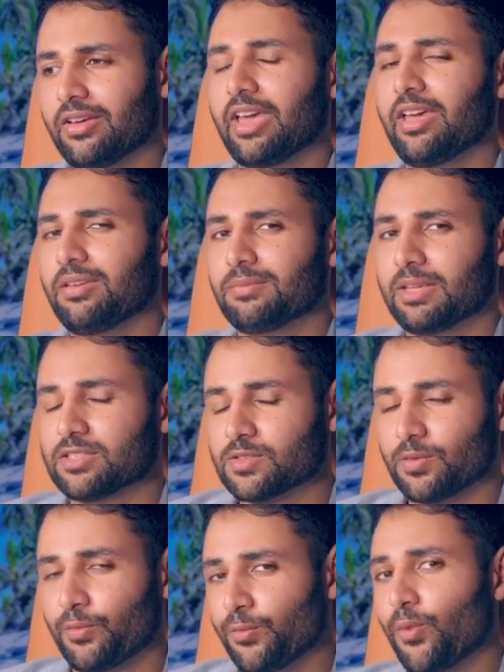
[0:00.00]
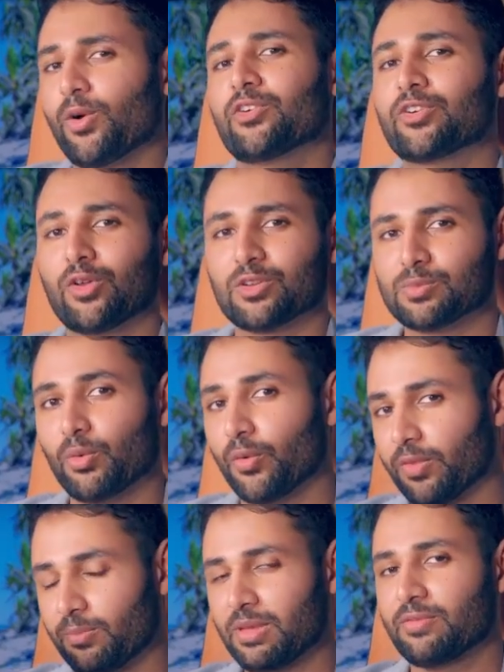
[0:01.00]
Okay, it's $400 more
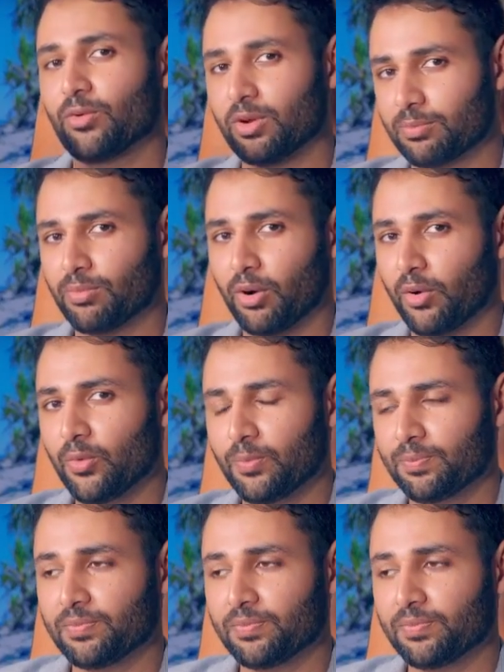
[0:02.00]
than the P40 Pro.